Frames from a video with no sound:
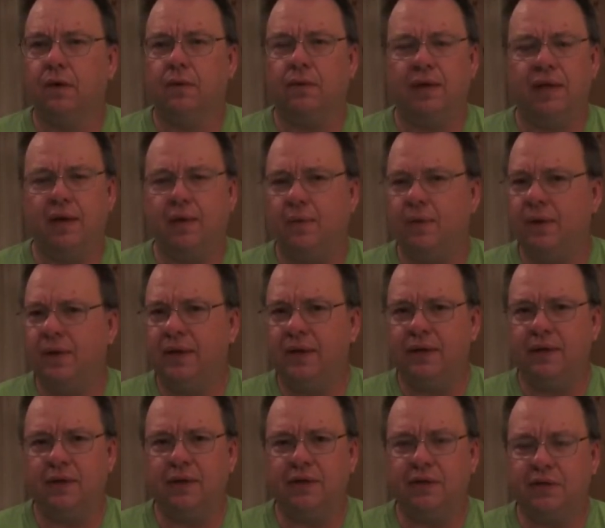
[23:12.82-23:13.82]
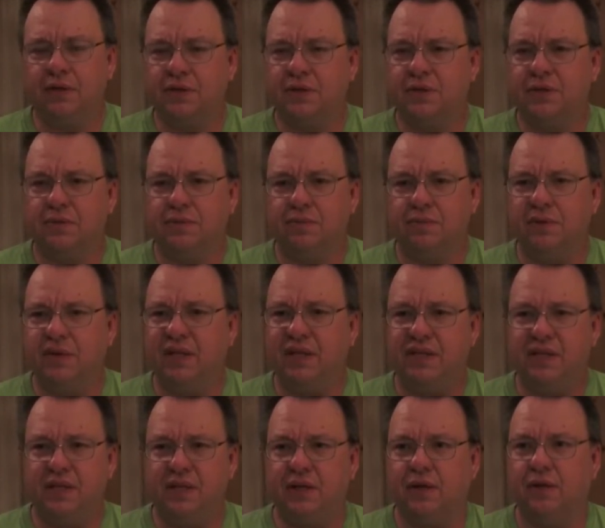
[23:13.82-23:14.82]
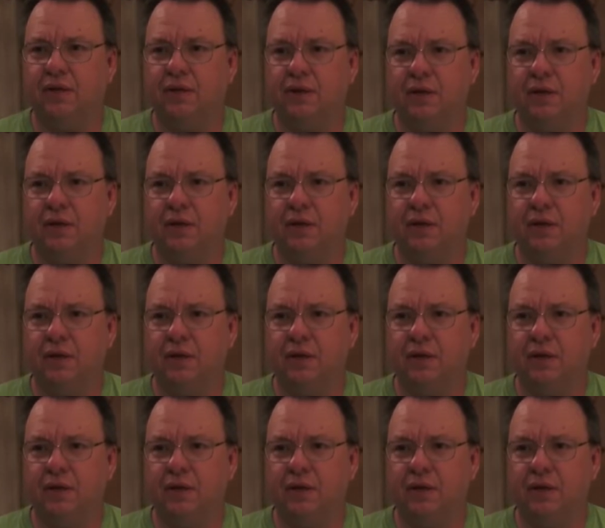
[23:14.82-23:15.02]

with that wind, it just beats you.